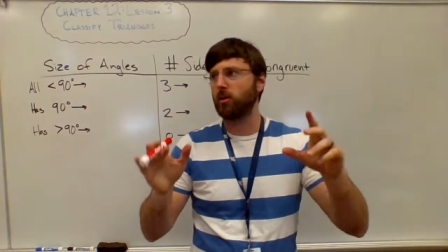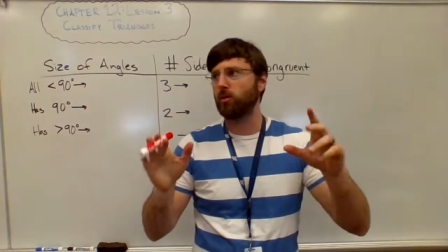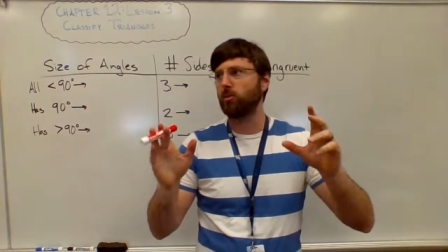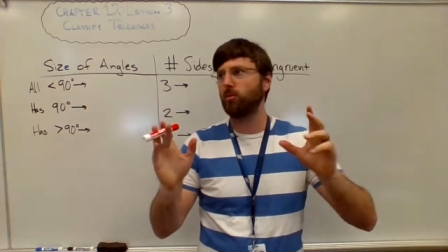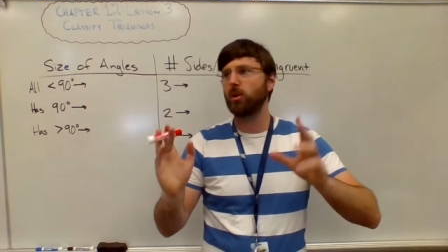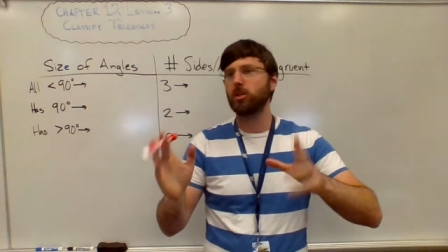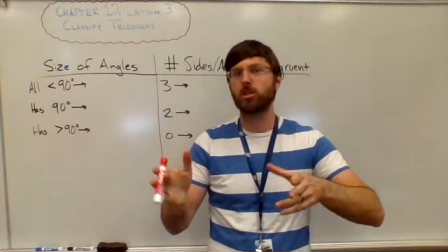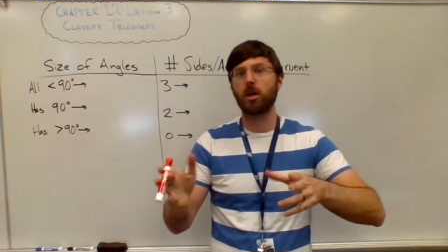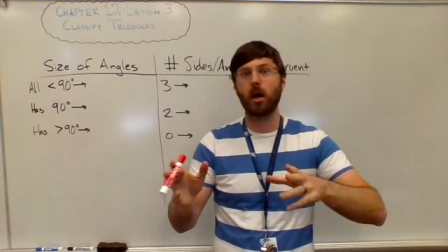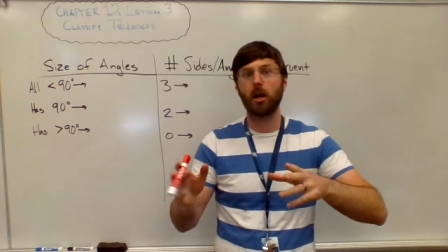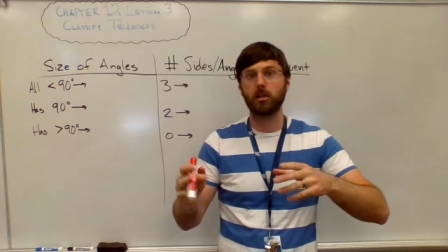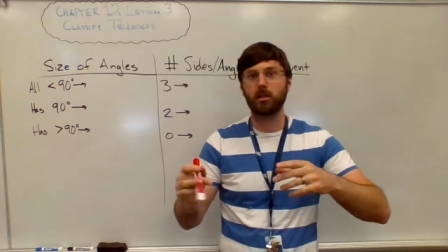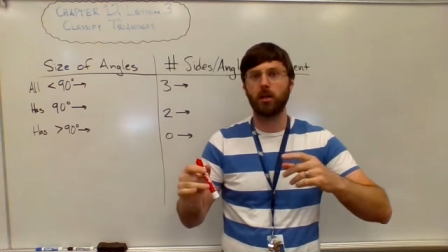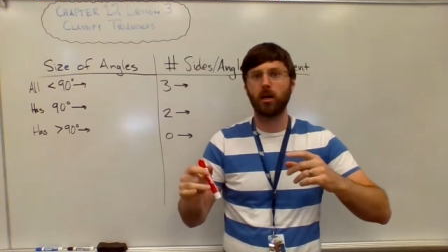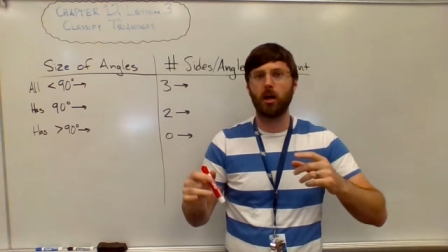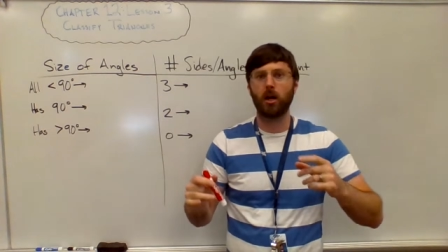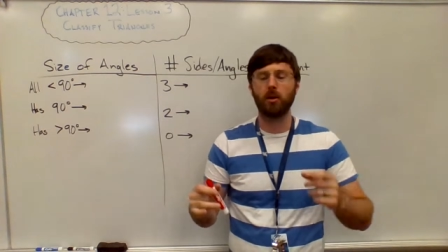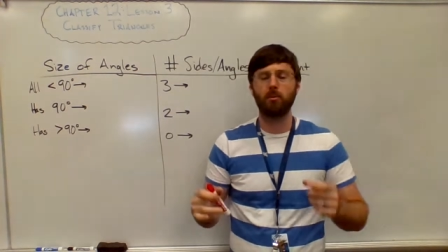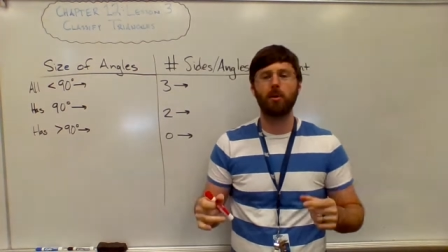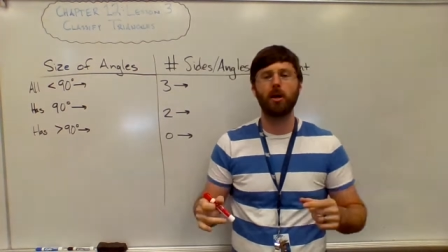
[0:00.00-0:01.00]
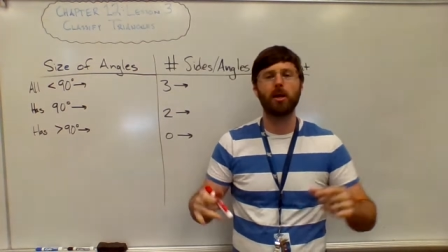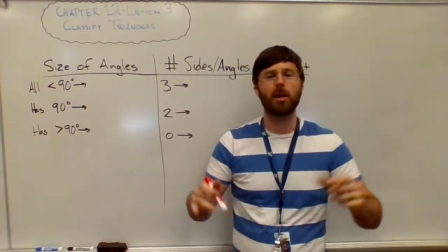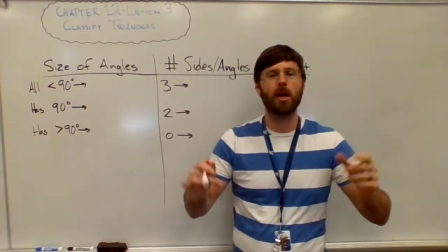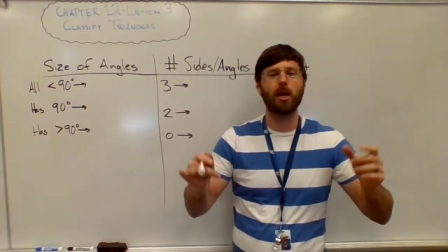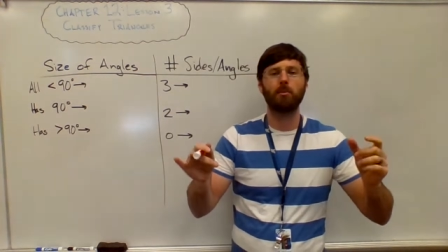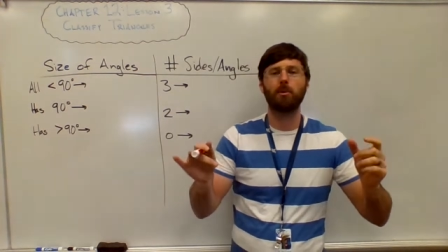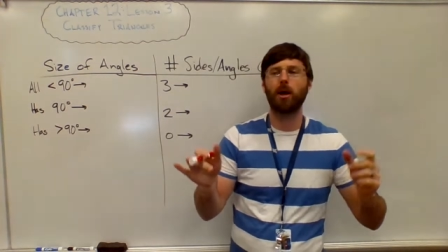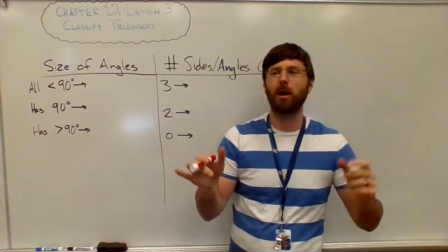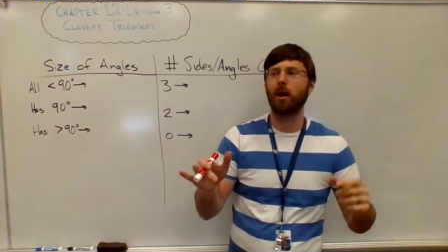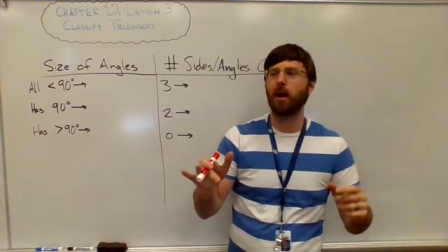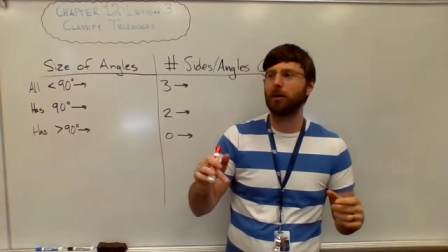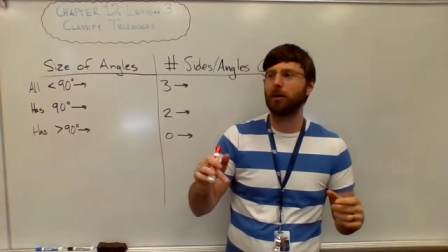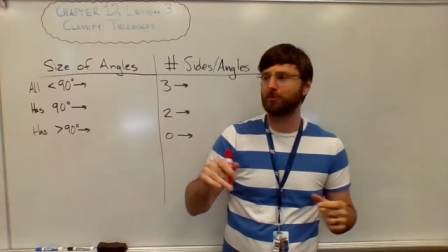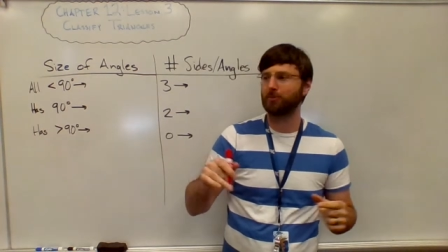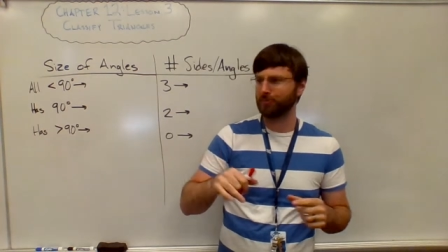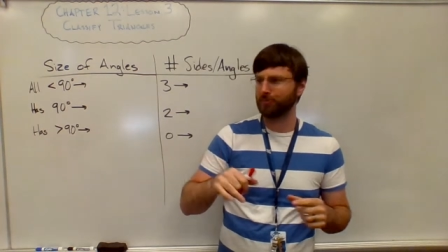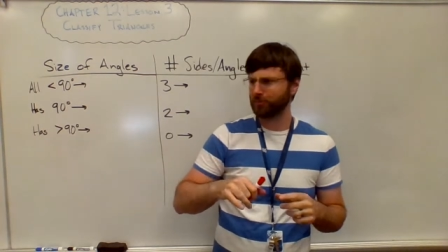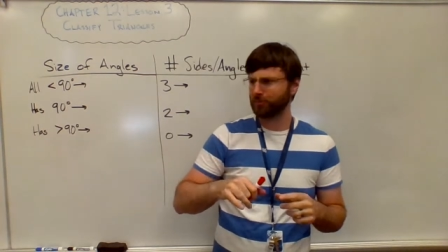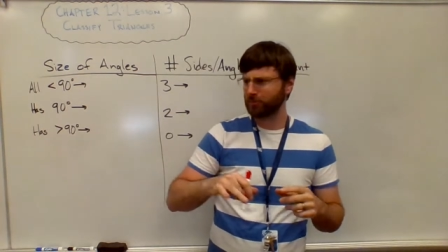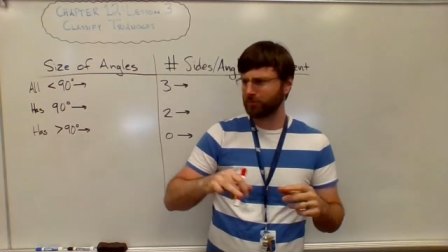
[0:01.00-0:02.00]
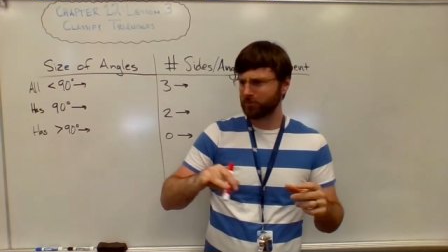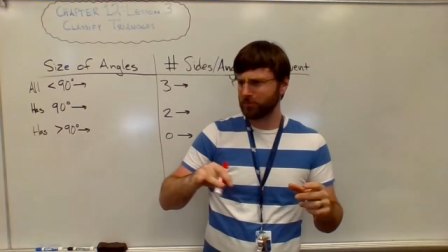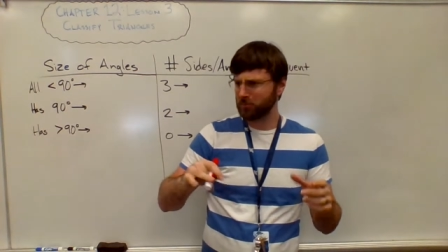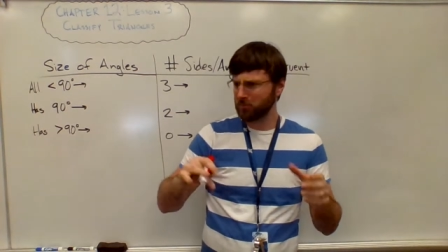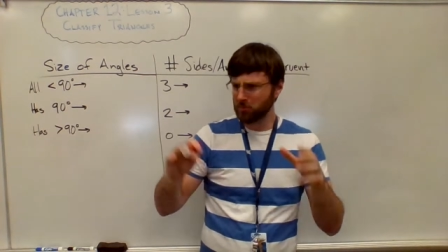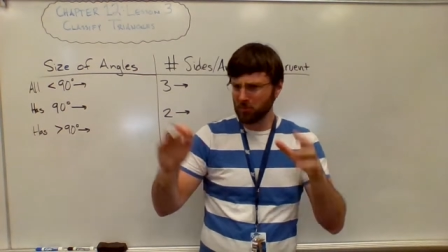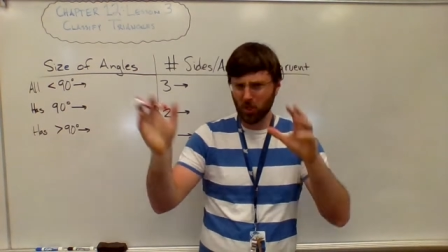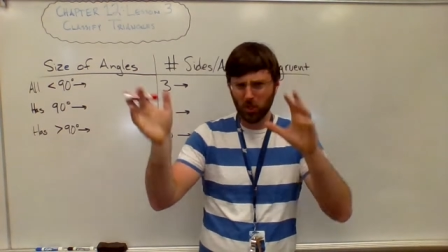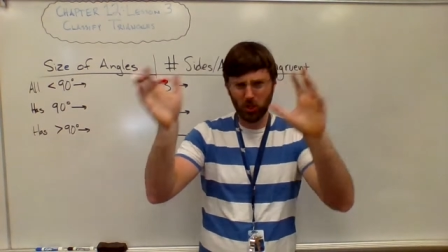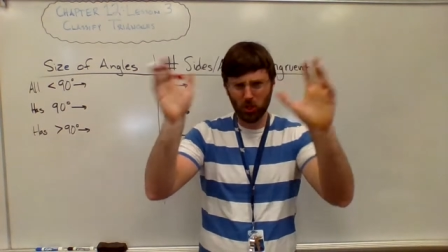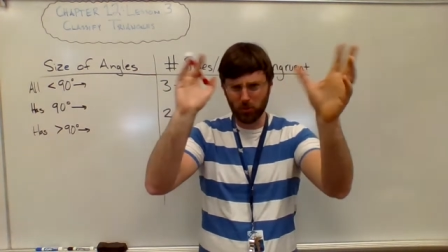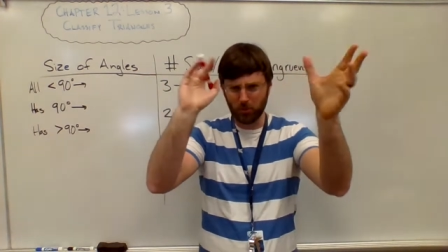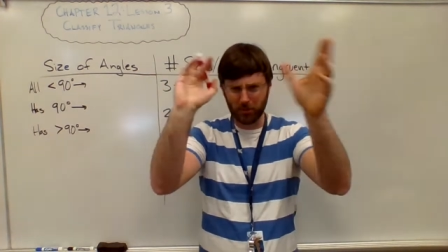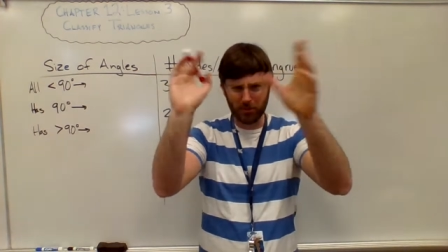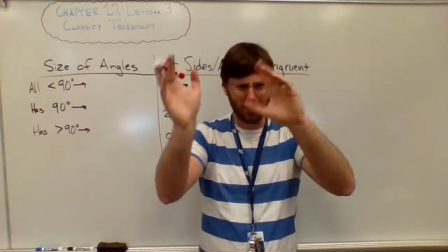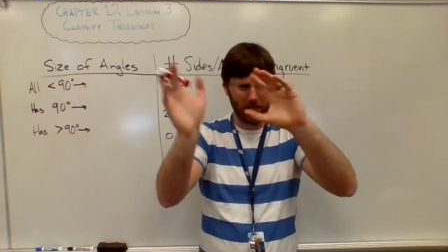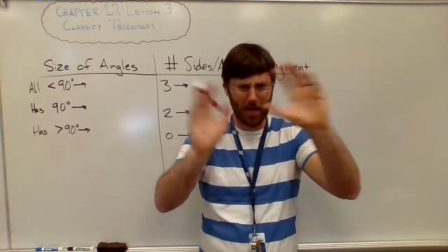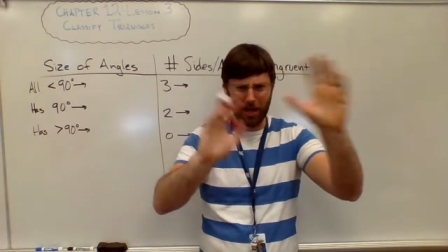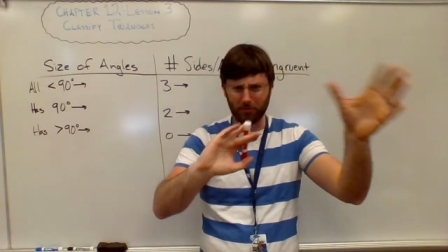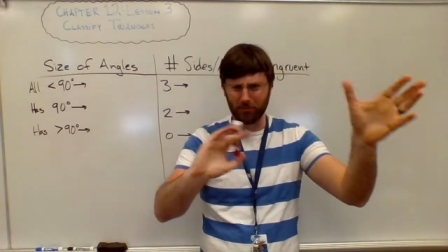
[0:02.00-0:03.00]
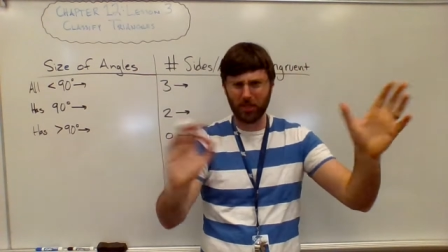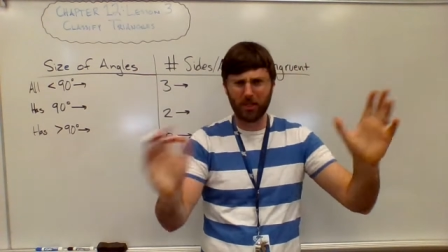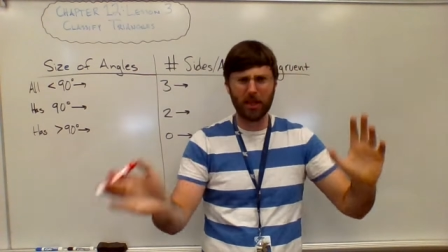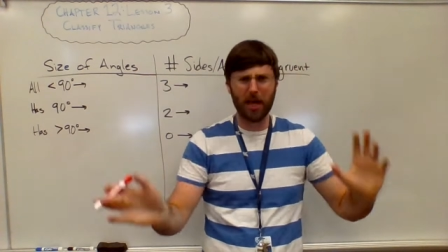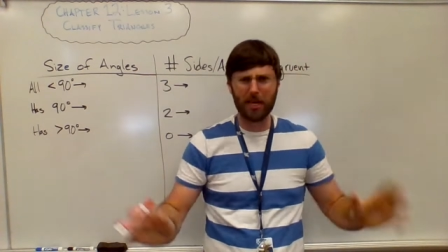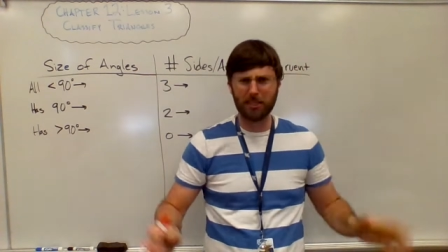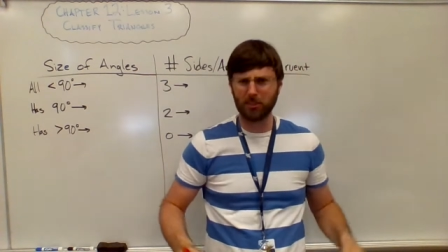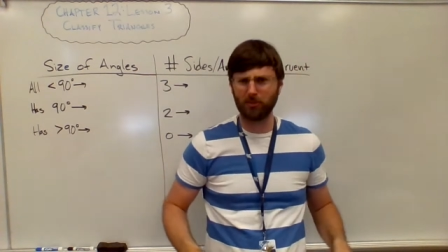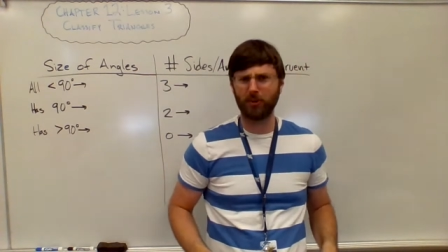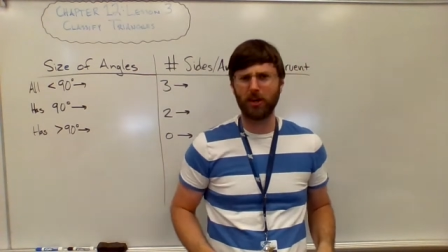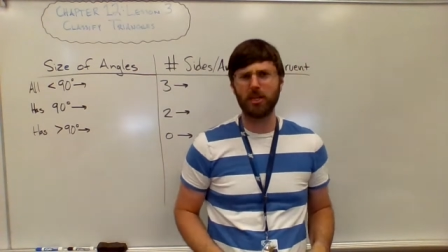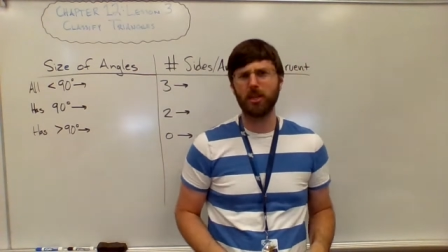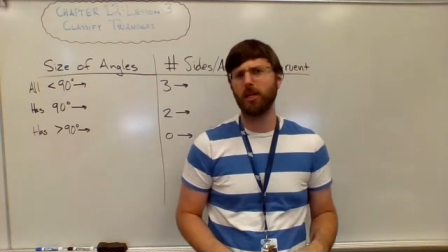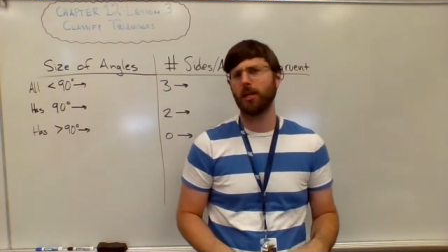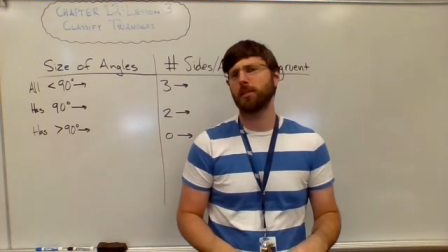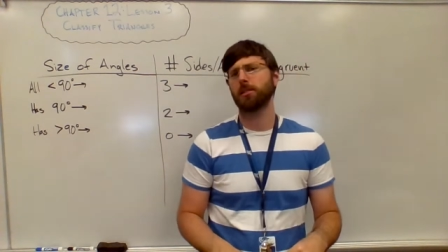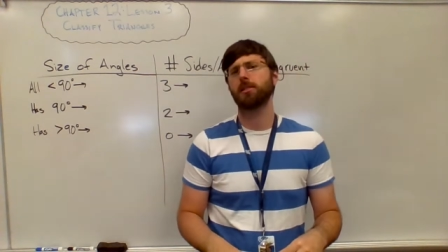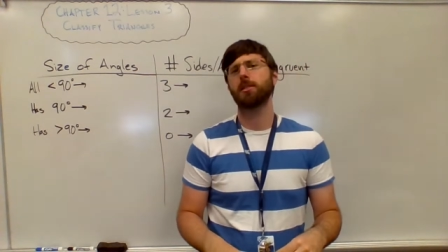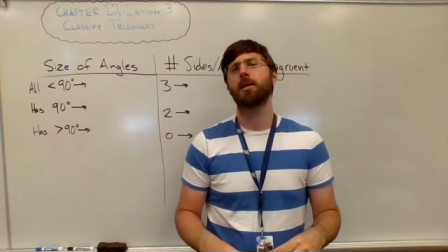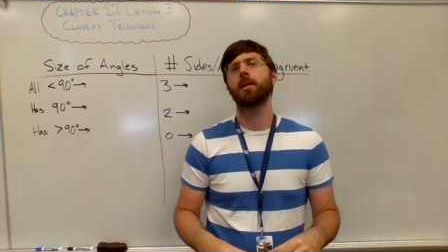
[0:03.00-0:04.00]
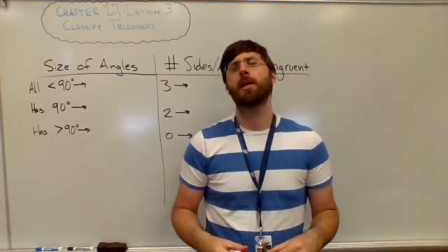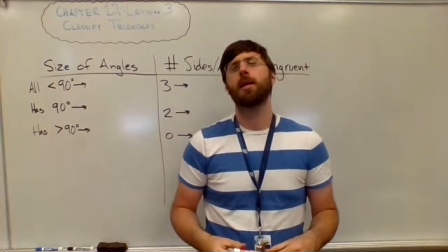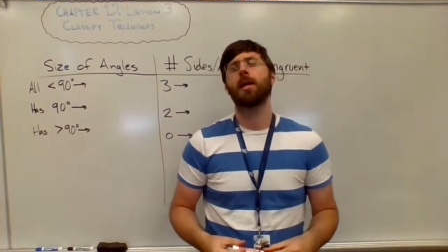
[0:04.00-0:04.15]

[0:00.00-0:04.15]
We talked on Monday about how humans love to classify things,